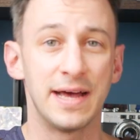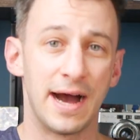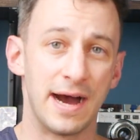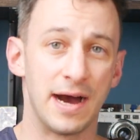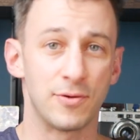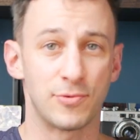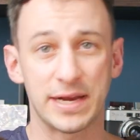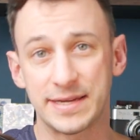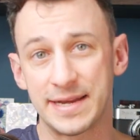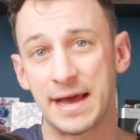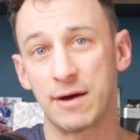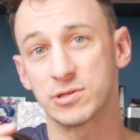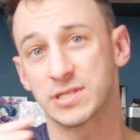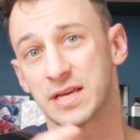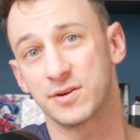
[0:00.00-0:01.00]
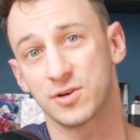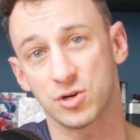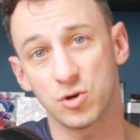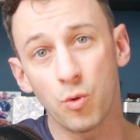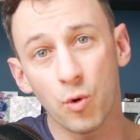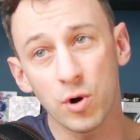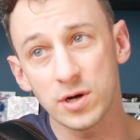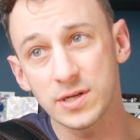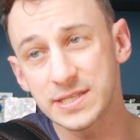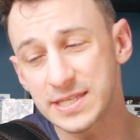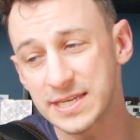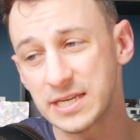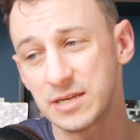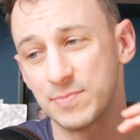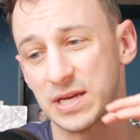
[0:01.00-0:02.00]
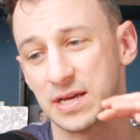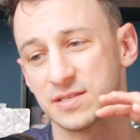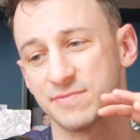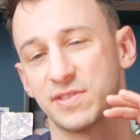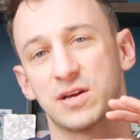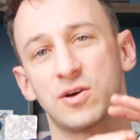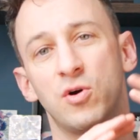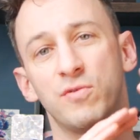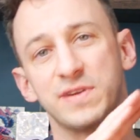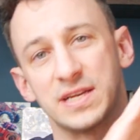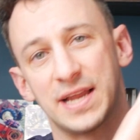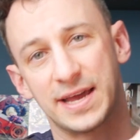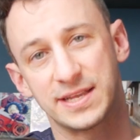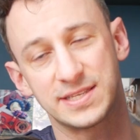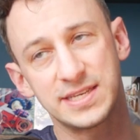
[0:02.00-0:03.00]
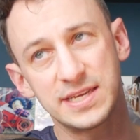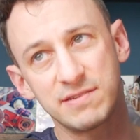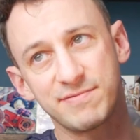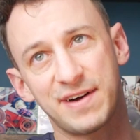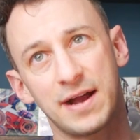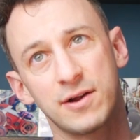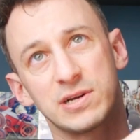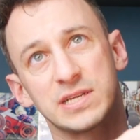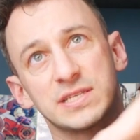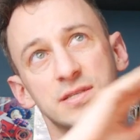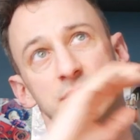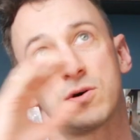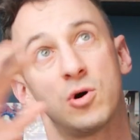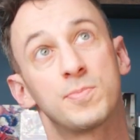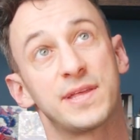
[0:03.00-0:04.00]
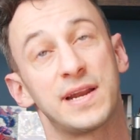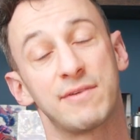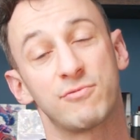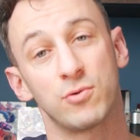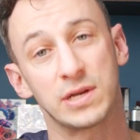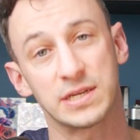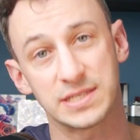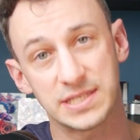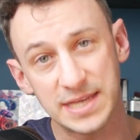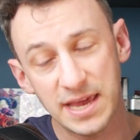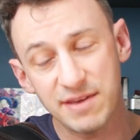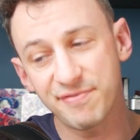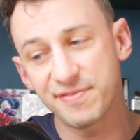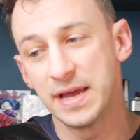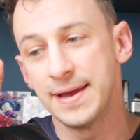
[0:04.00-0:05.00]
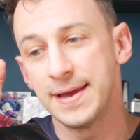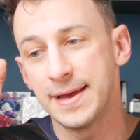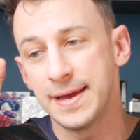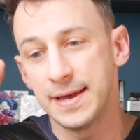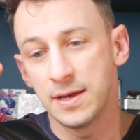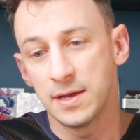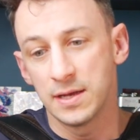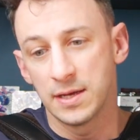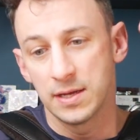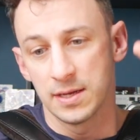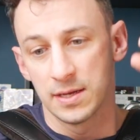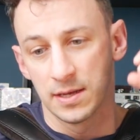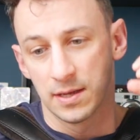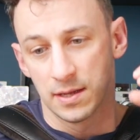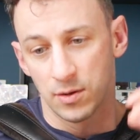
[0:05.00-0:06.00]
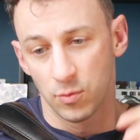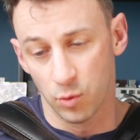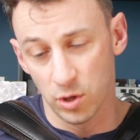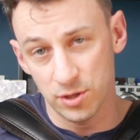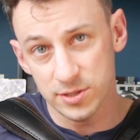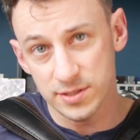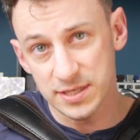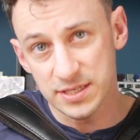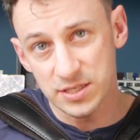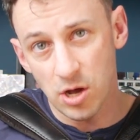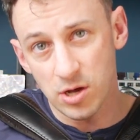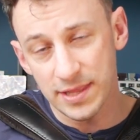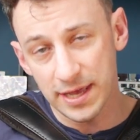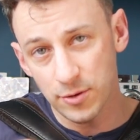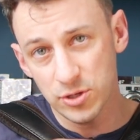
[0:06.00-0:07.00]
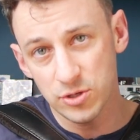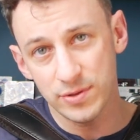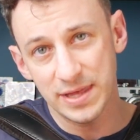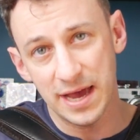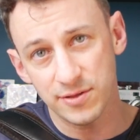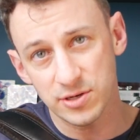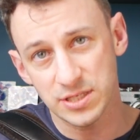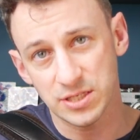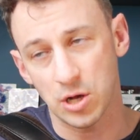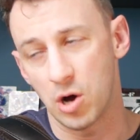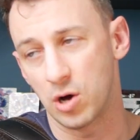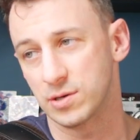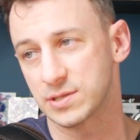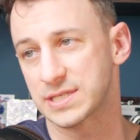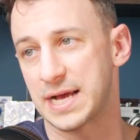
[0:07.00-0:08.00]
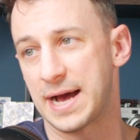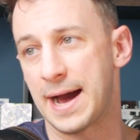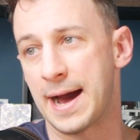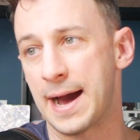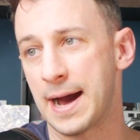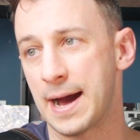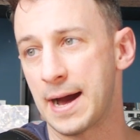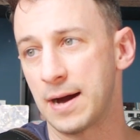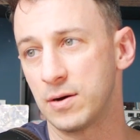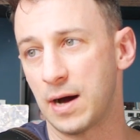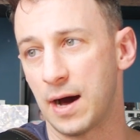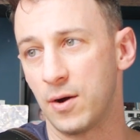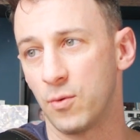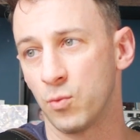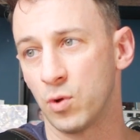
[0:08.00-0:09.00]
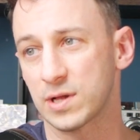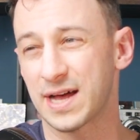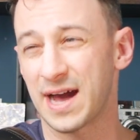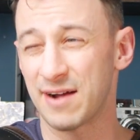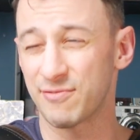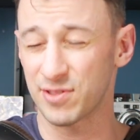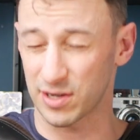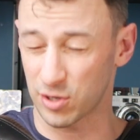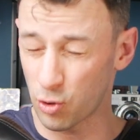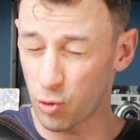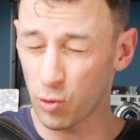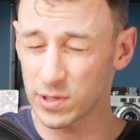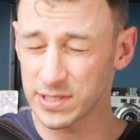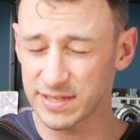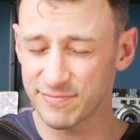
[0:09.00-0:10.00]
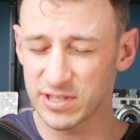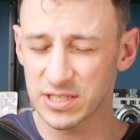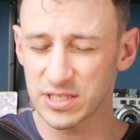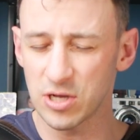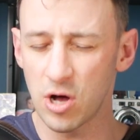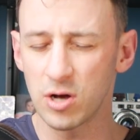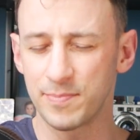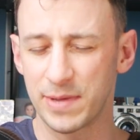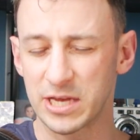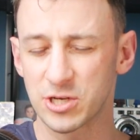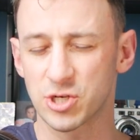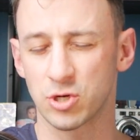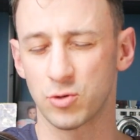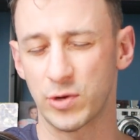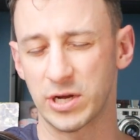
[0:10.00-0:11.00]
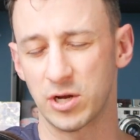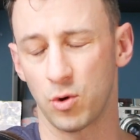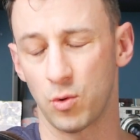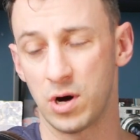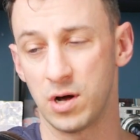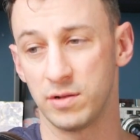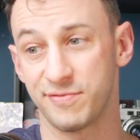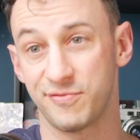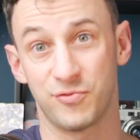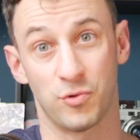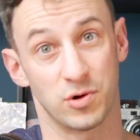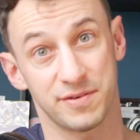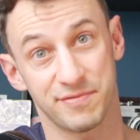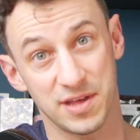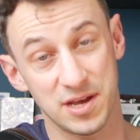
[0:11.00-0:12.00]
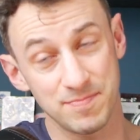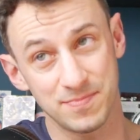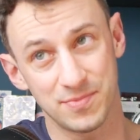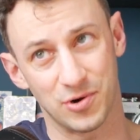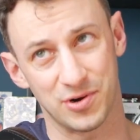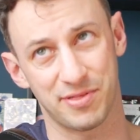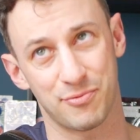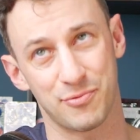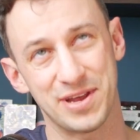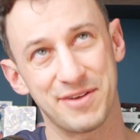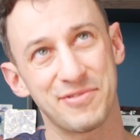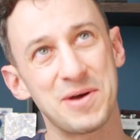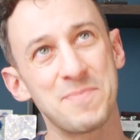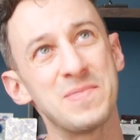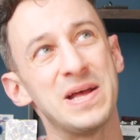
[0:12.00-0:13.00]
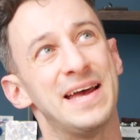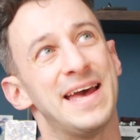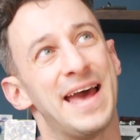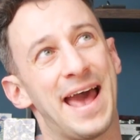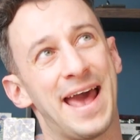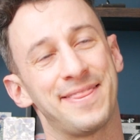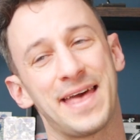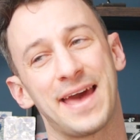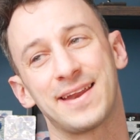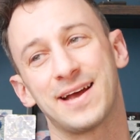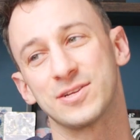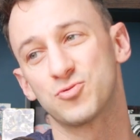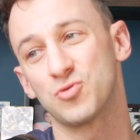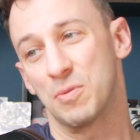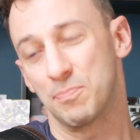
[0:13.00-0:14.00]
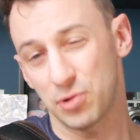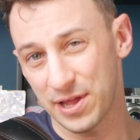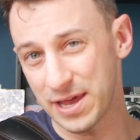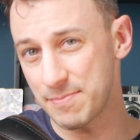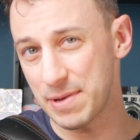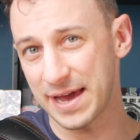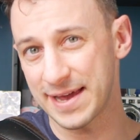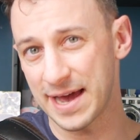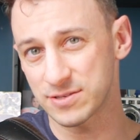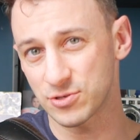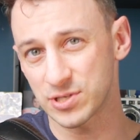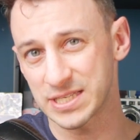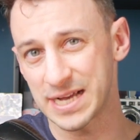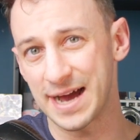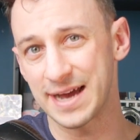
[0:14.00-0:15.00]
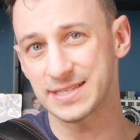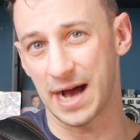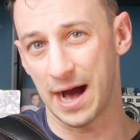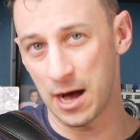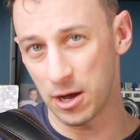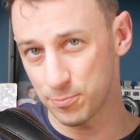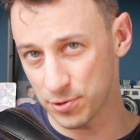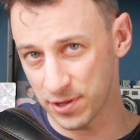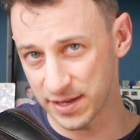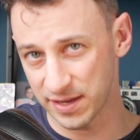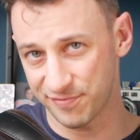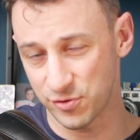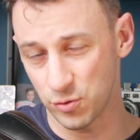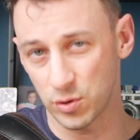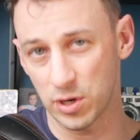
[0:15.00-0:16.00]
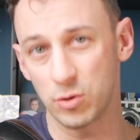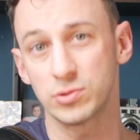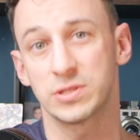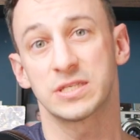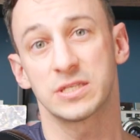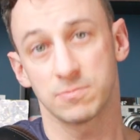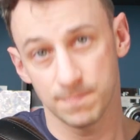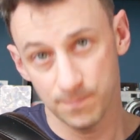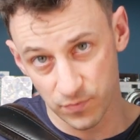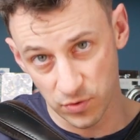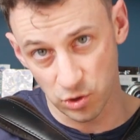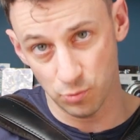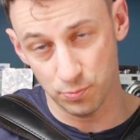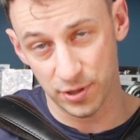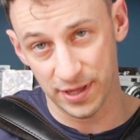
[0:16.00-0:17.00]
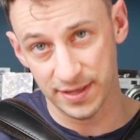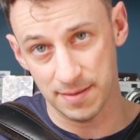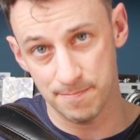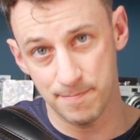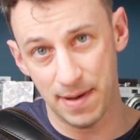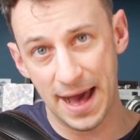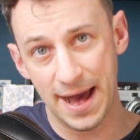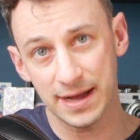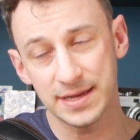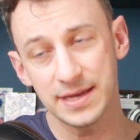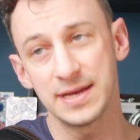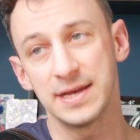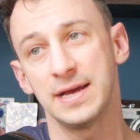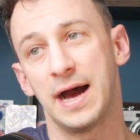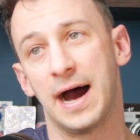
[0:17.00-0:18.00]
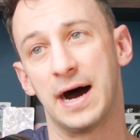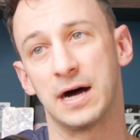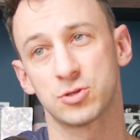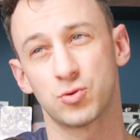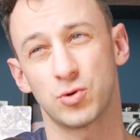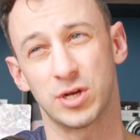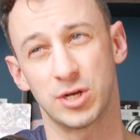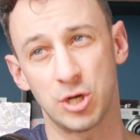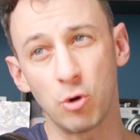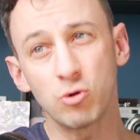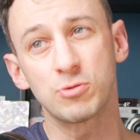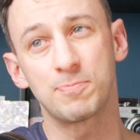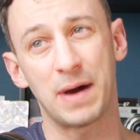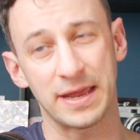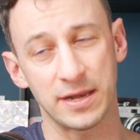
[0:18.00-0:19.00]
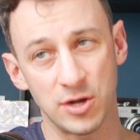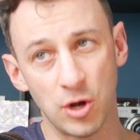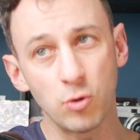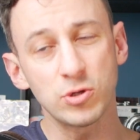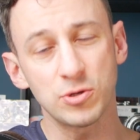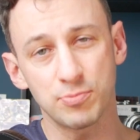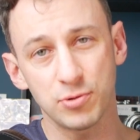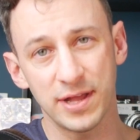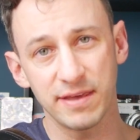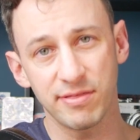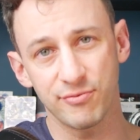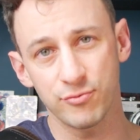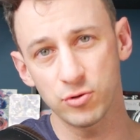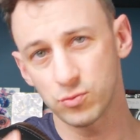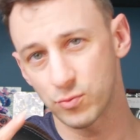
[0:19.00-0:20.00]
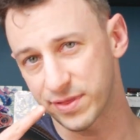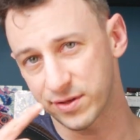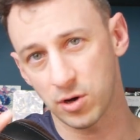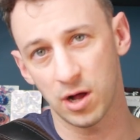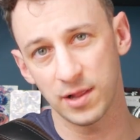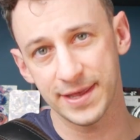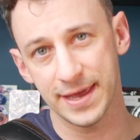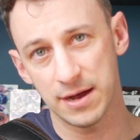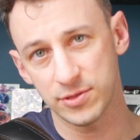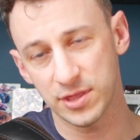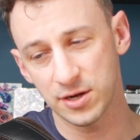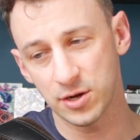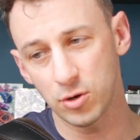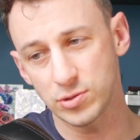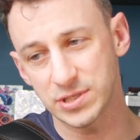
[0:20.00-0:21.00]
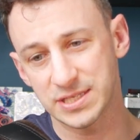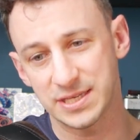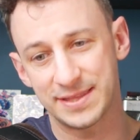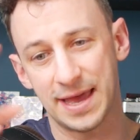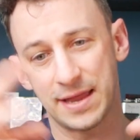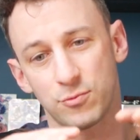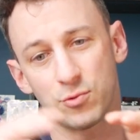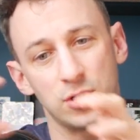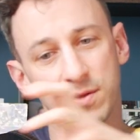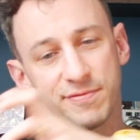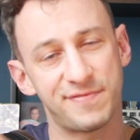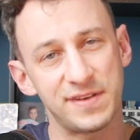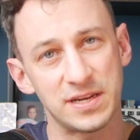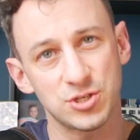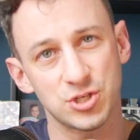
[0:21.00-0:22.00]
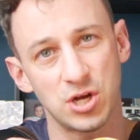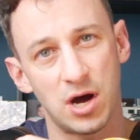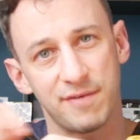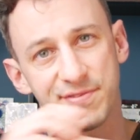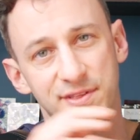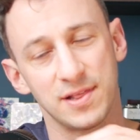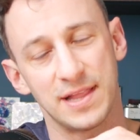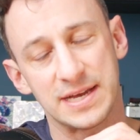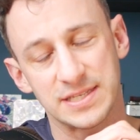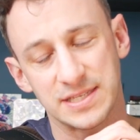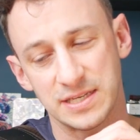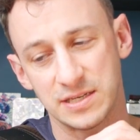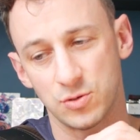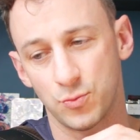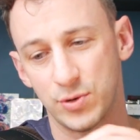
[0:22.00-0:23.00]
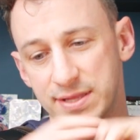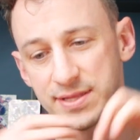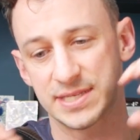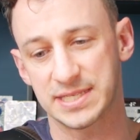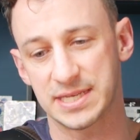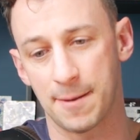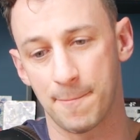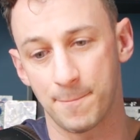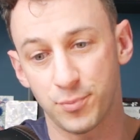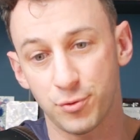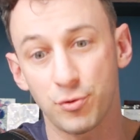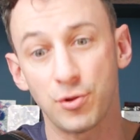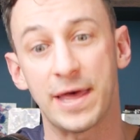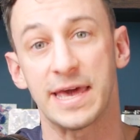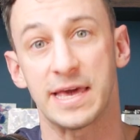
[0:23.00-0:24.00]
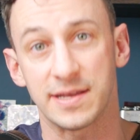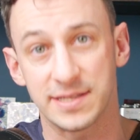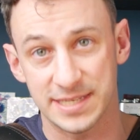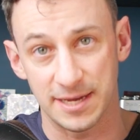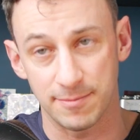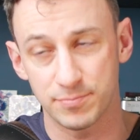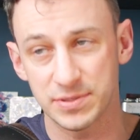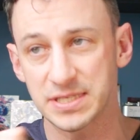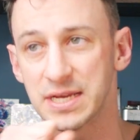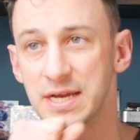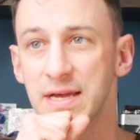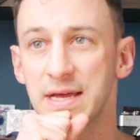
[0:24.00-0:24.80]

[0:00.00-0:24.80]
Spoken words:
Right now it's under quarantine because of the COVID-19 virus. Hope that everyone is safe. We'll learn the song like we do the other songs. We'll cover the chords of the song, make sure we know all 4 of them, or 3 of them, and then I'll do a playback exercise. I'll play a few notes, you play them back. I'll do a note-by-note playthrough with calling out the notes, and then we'll finish off the lesson with some playing tips.